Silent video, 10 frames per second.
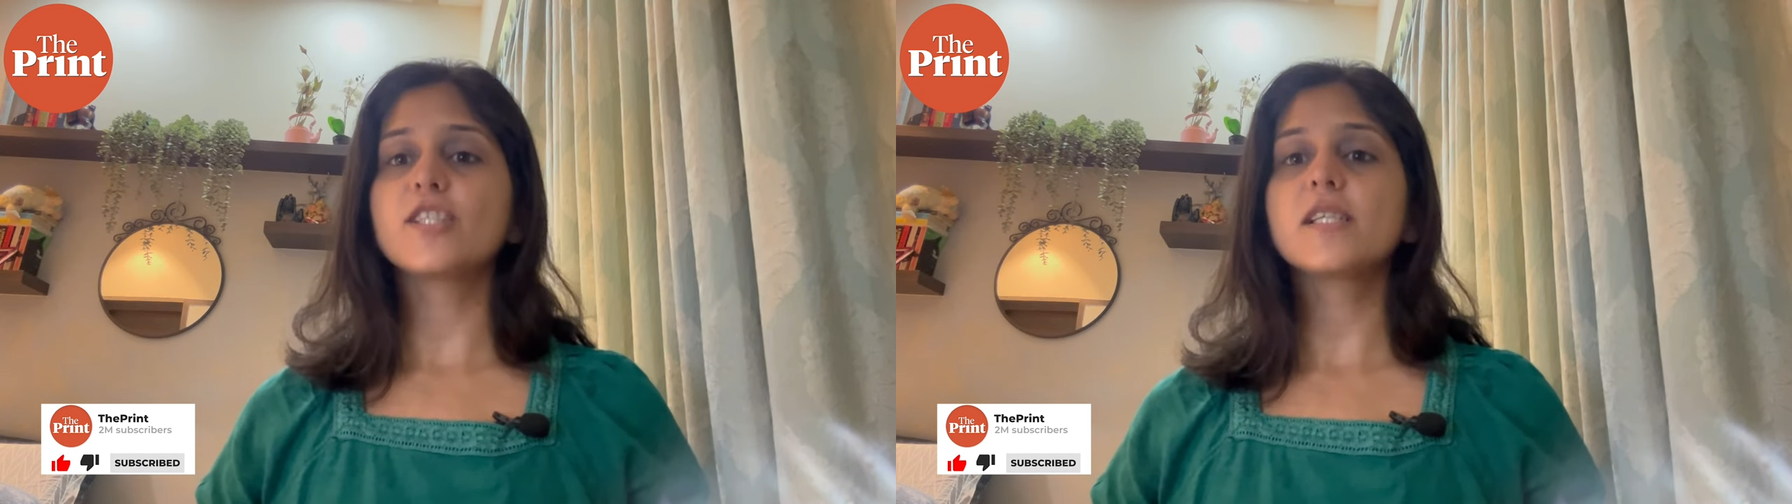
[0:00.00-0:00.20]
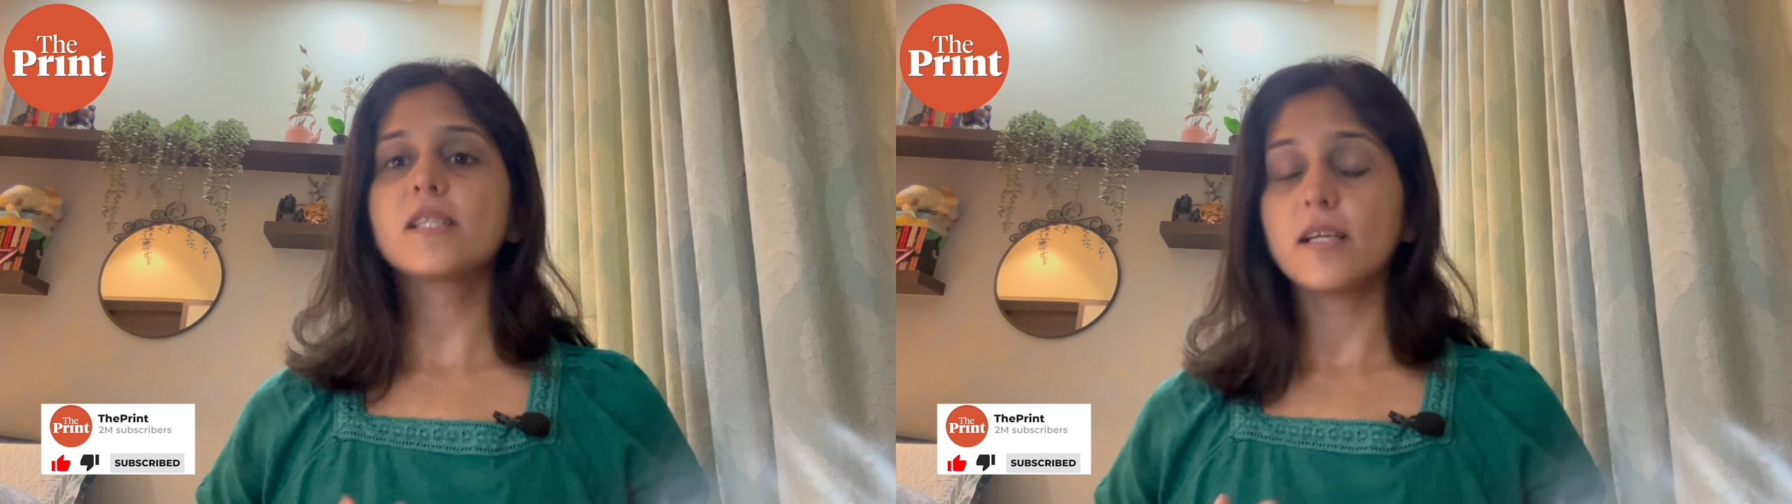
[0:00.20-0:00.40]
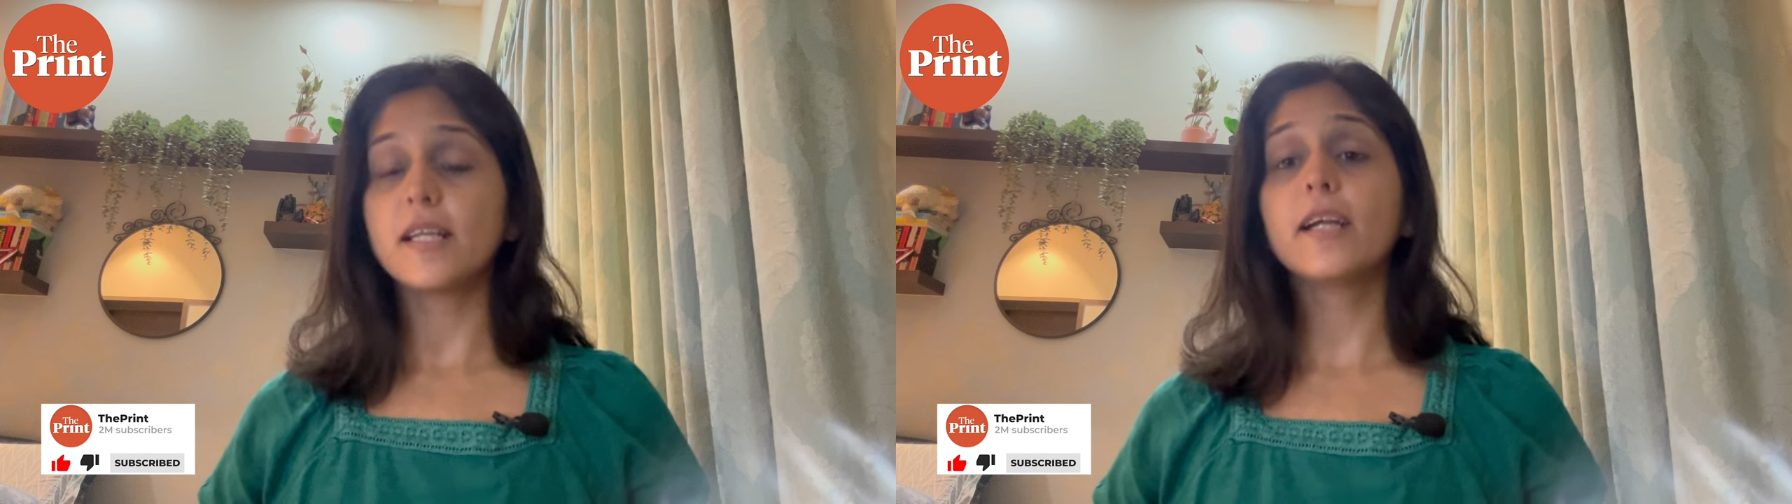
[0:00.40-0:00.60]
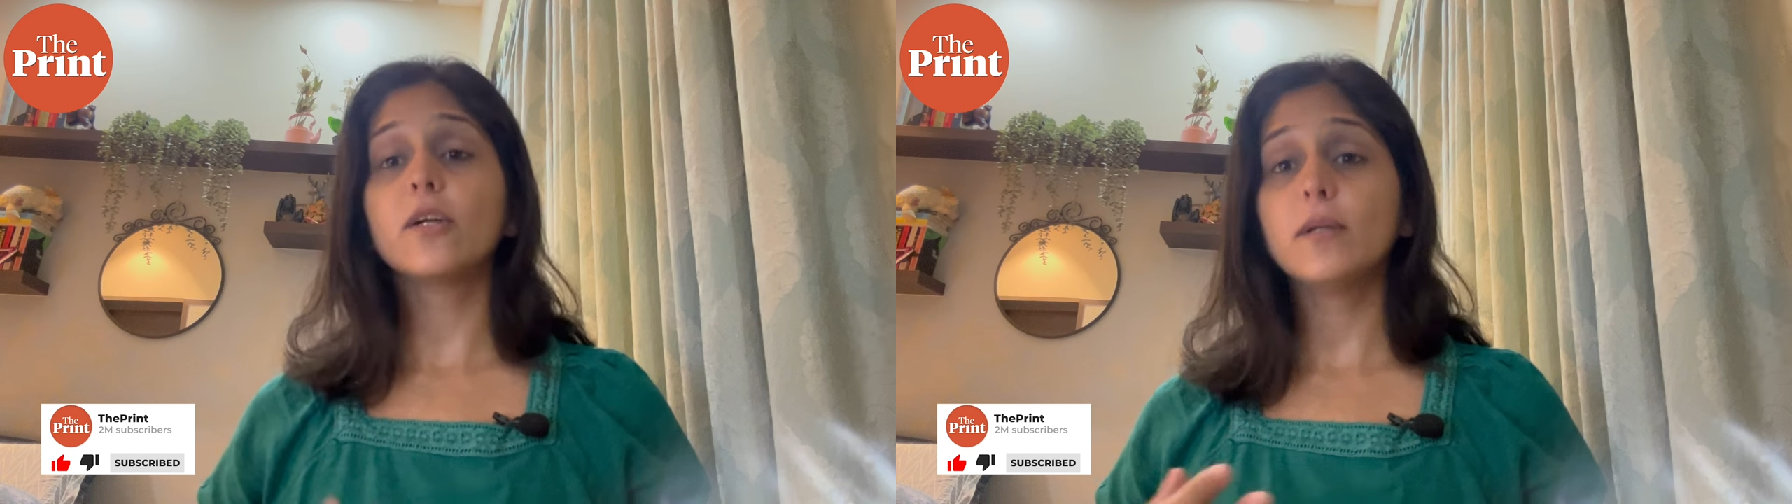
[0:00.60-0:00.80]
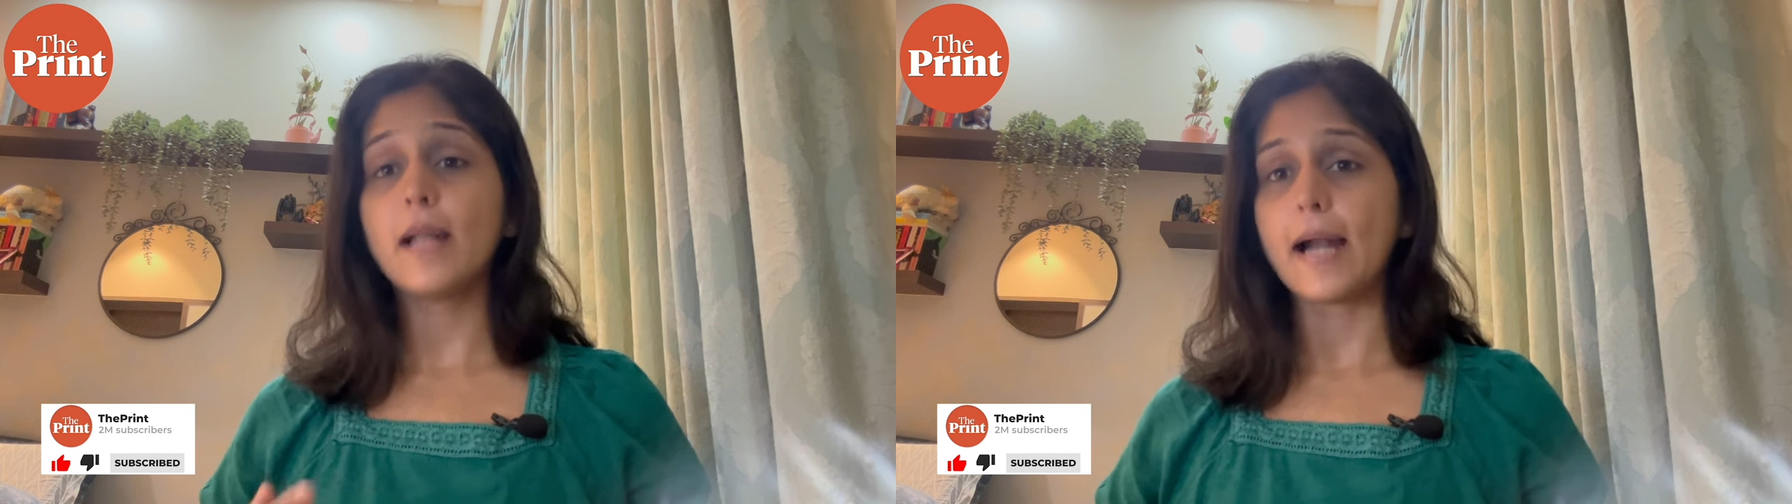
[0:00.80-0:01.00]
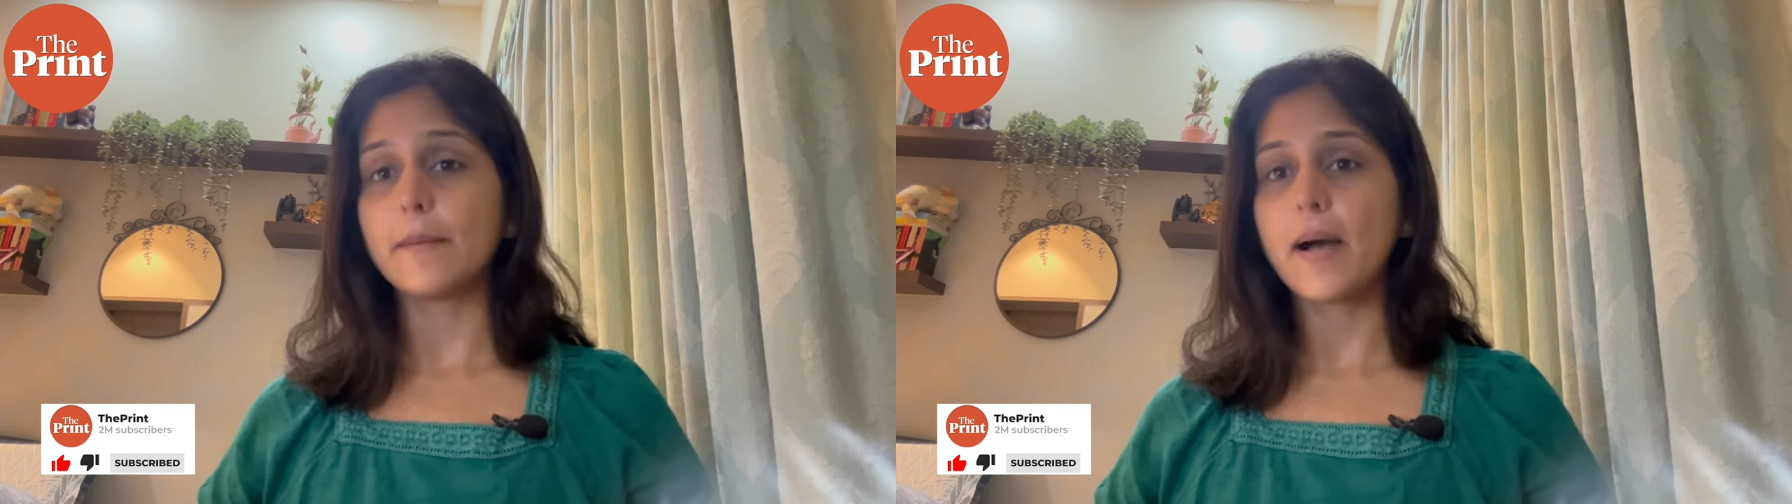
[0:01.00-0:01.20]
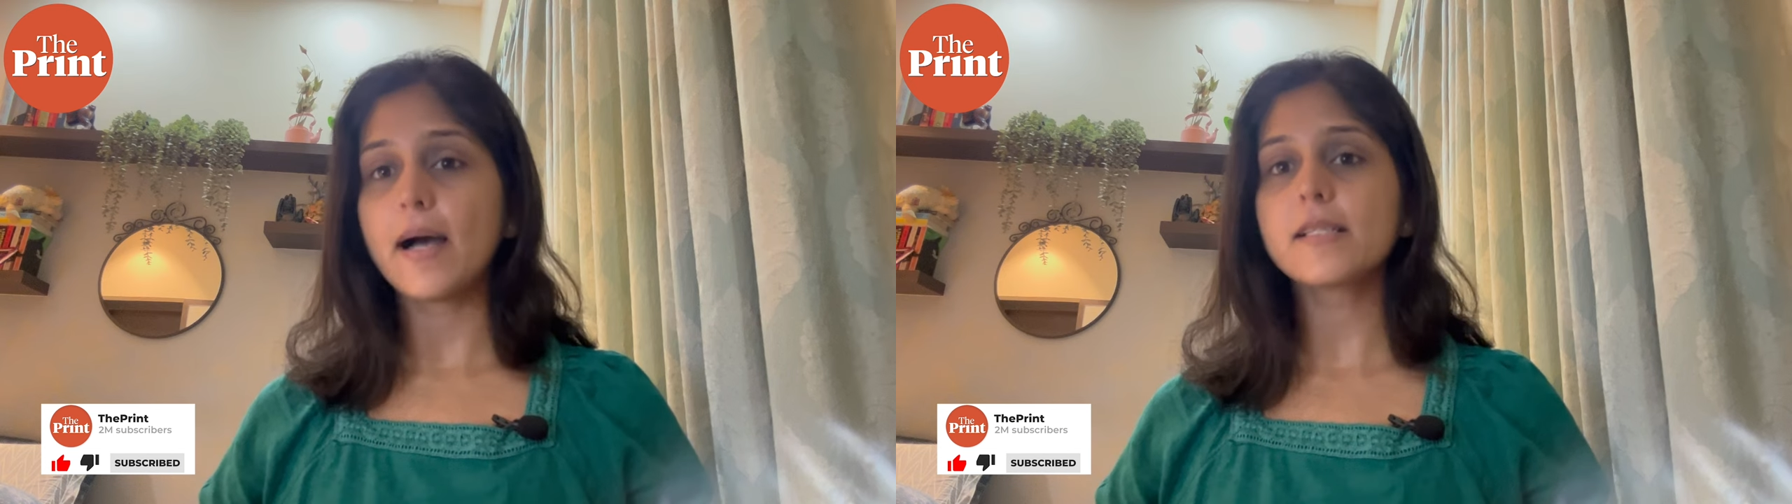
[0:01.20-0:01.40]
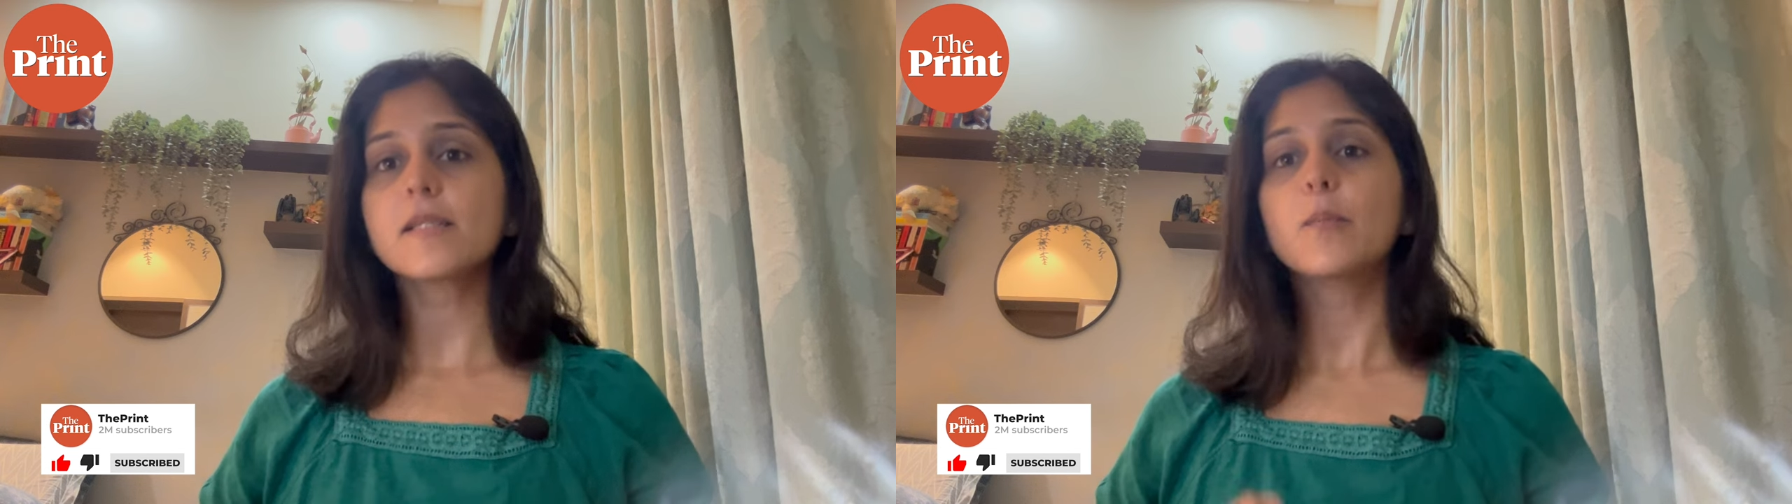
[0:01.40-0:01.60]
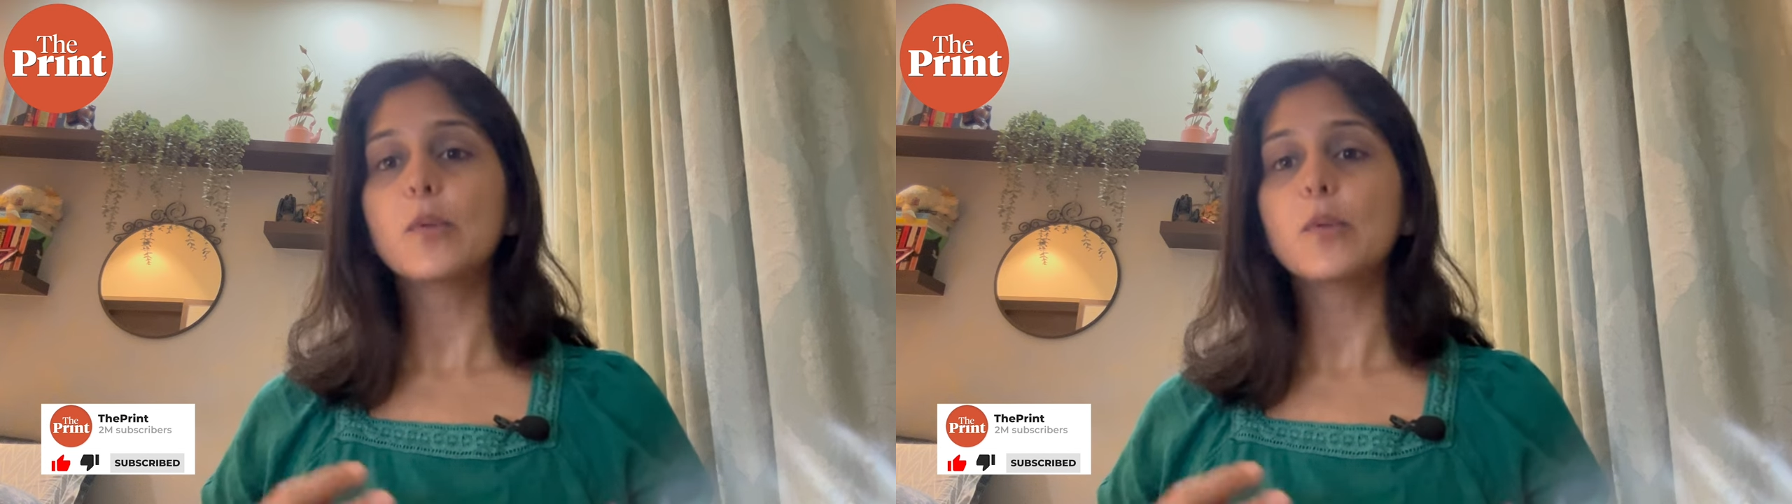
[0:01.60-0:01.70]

as turning into landmarks,